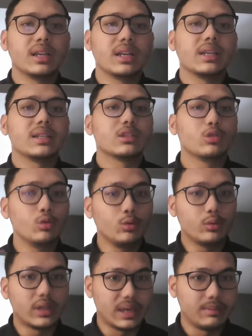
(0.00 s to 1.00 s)
that is
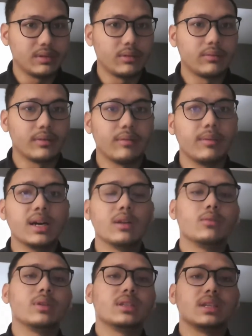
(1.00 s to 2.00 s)
two types of
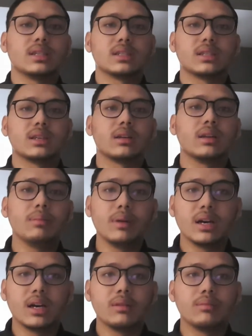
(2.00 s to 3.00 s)
riba, which is
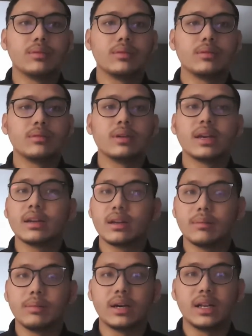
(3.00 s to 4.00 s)
riba al-buyu and
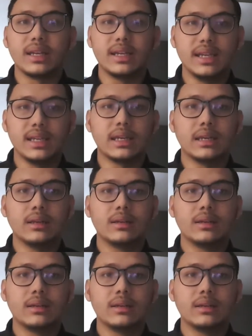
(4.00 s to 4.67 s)
riba ad-din,